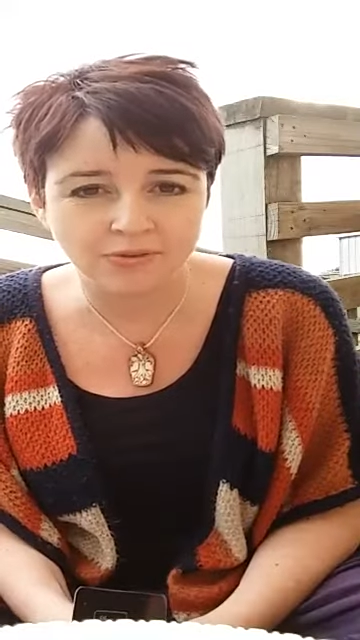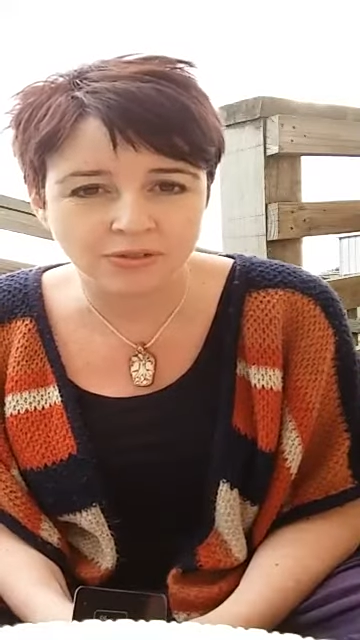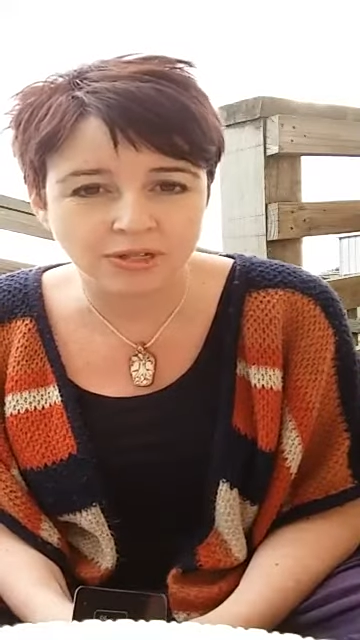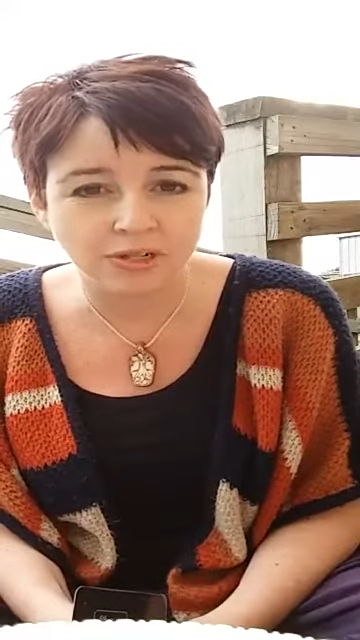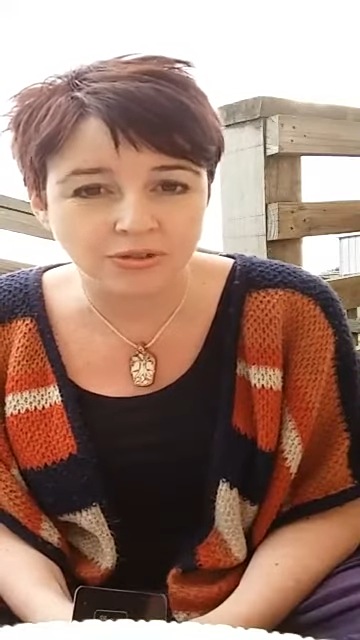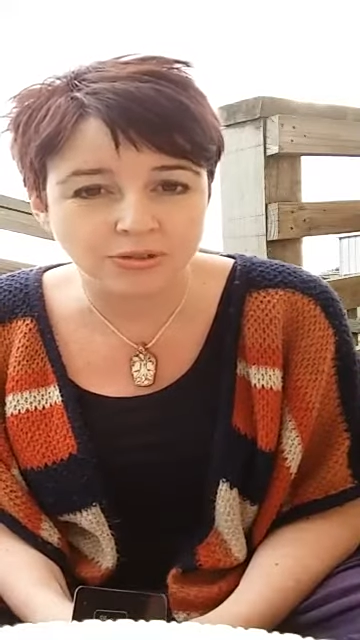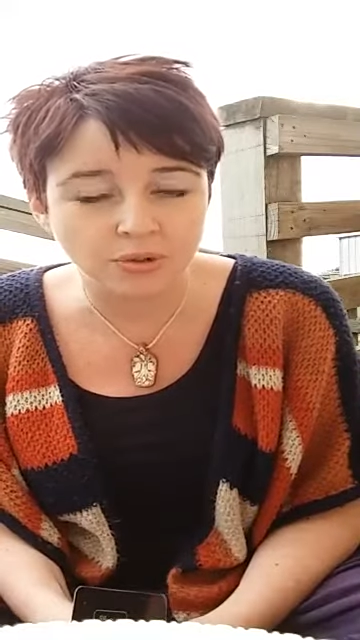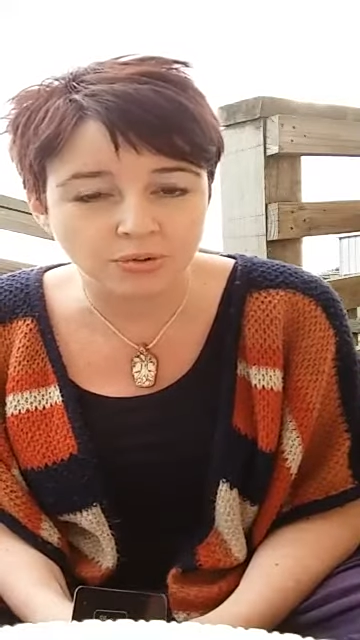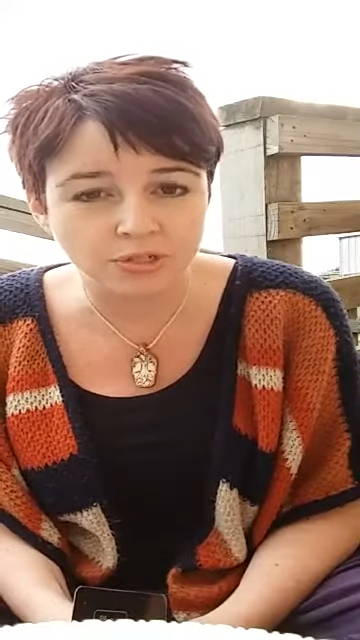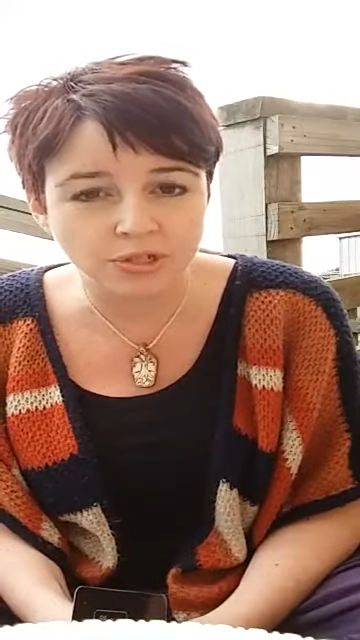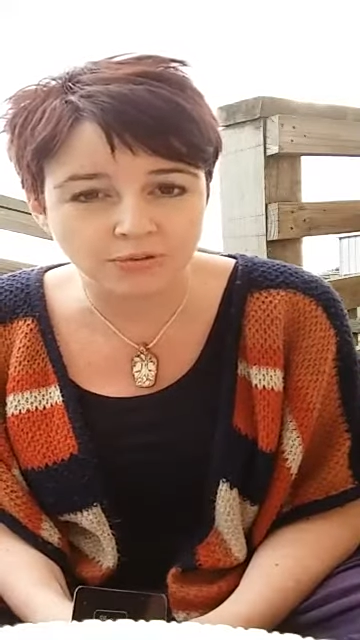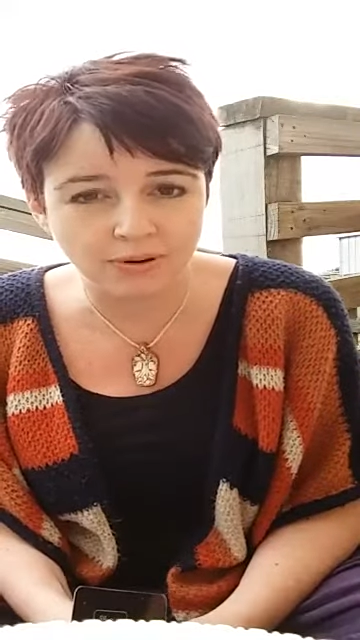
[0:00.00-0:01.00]
for the new
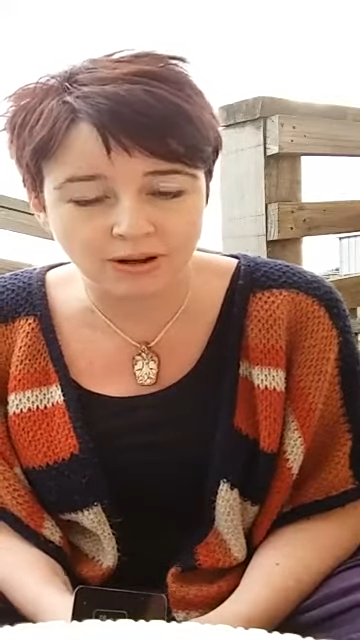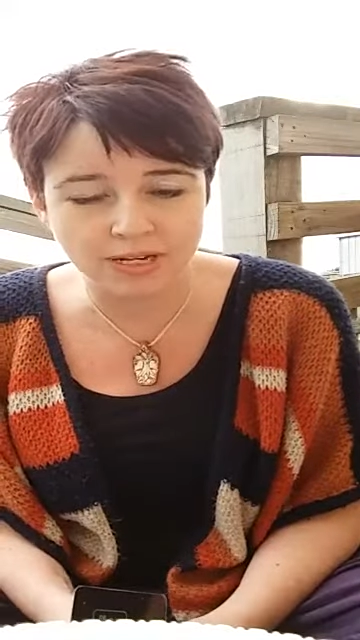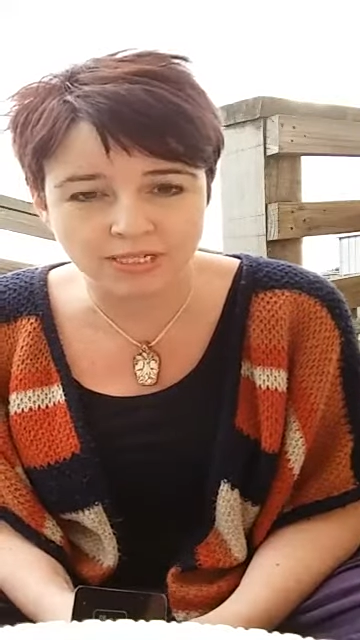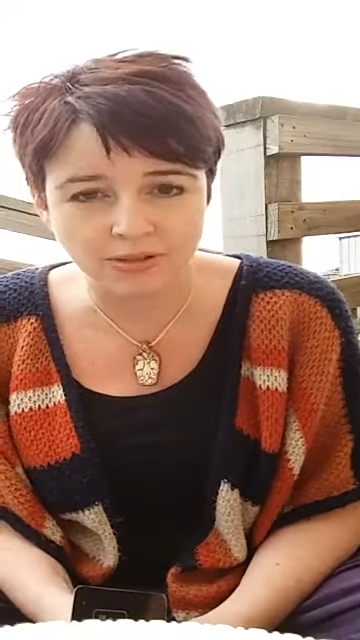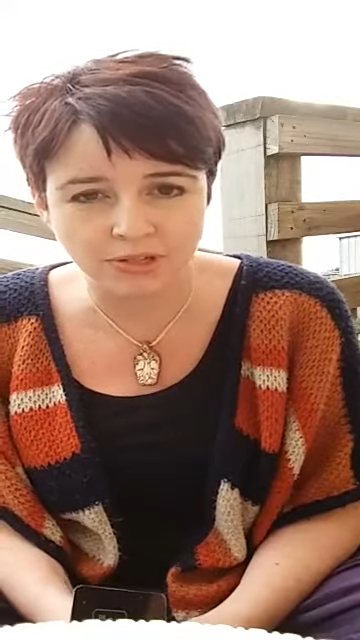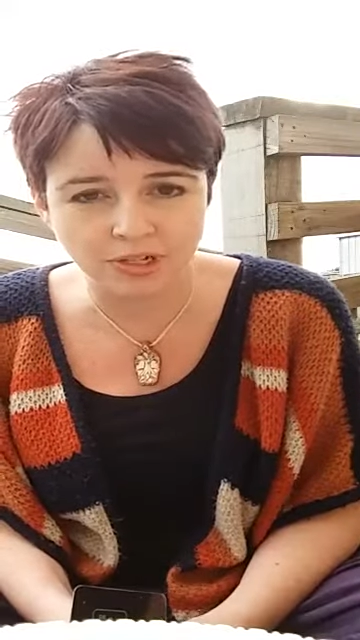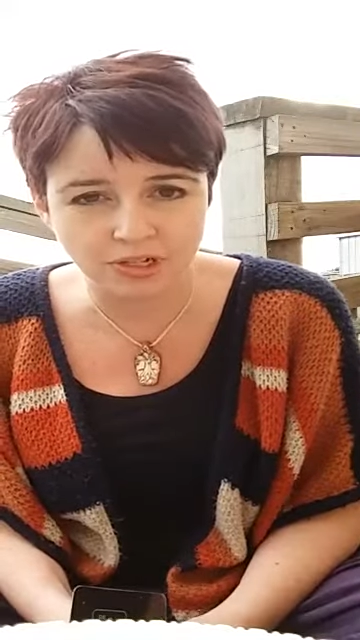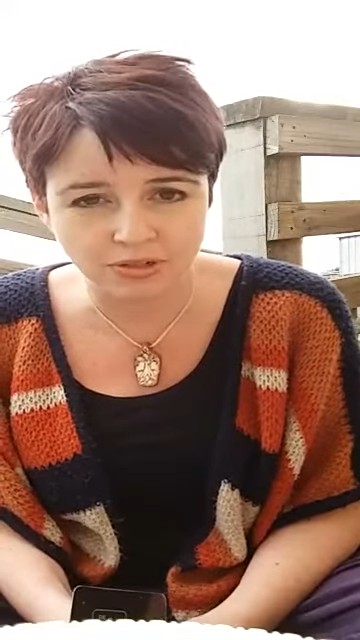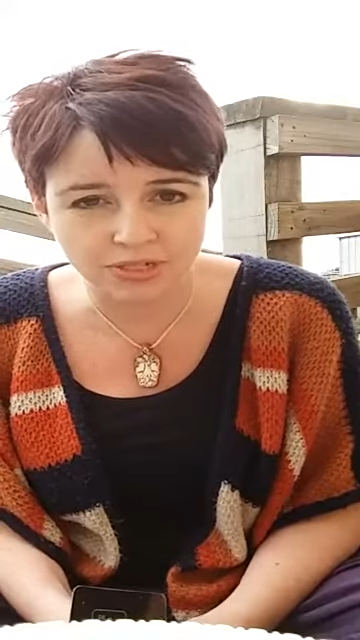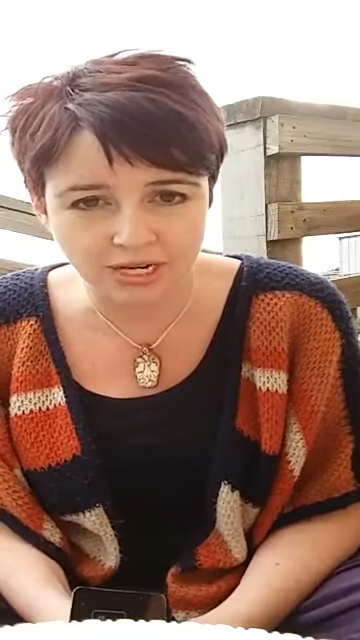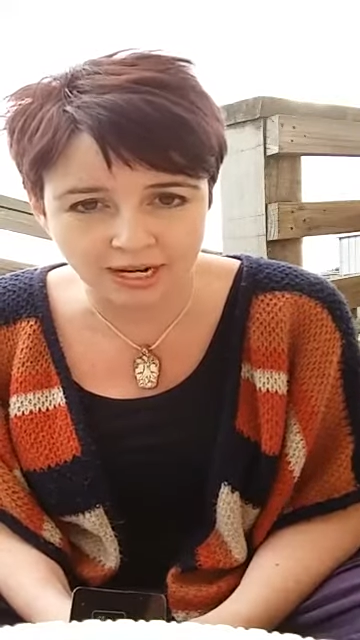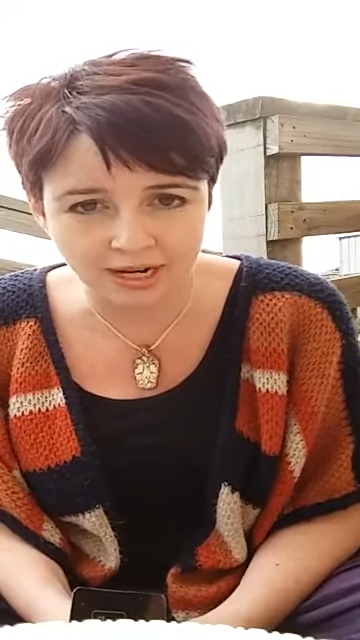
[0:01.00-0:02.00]
dawn to rise on the new
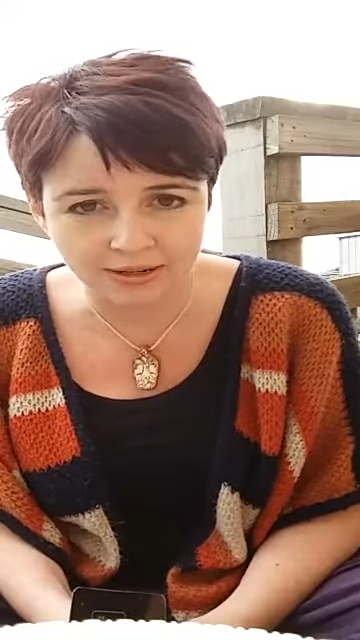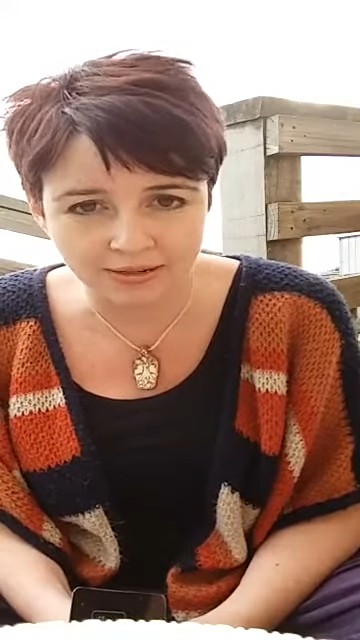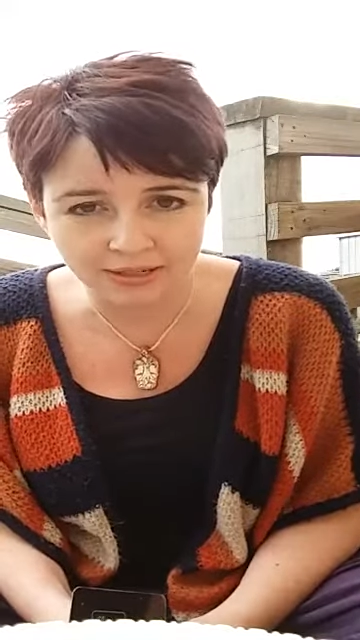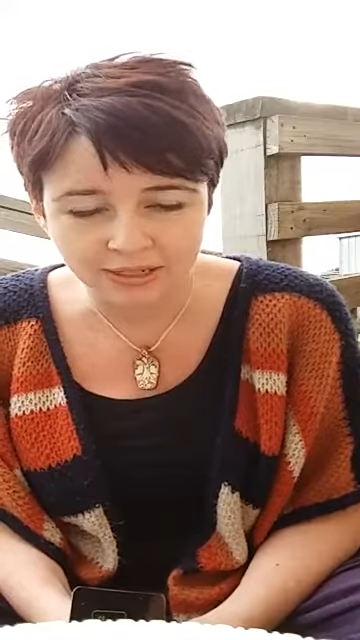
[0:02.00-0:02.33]
day.